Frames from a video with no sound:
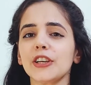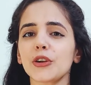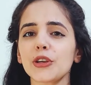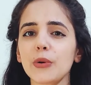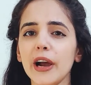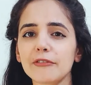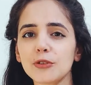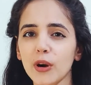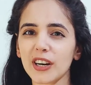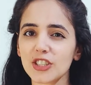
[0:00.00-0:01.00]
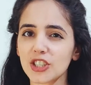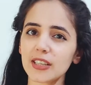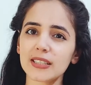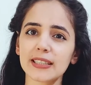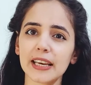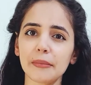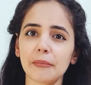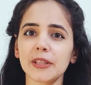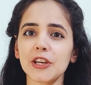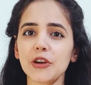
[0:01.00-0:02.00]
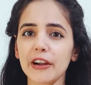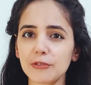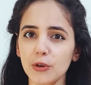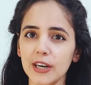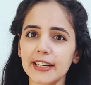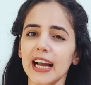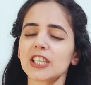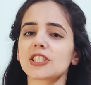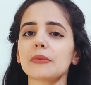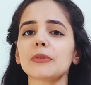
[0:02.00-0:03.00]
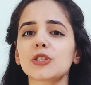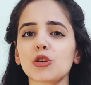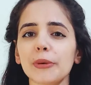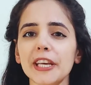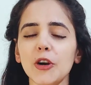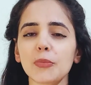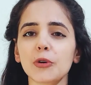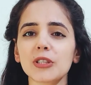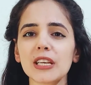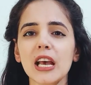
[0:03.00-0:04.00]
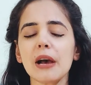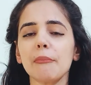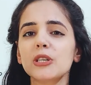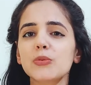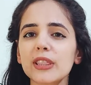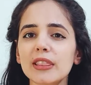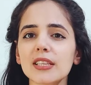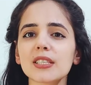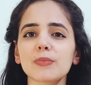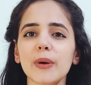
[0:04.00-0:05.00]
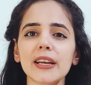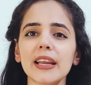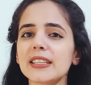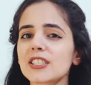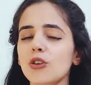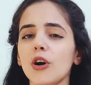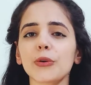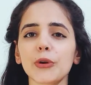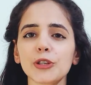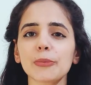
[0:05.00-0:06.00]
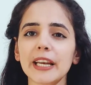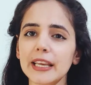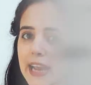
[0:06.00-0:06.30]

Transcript: You have to adjust them, then you have to attach them with so many outputs. But with this one, it's not going to be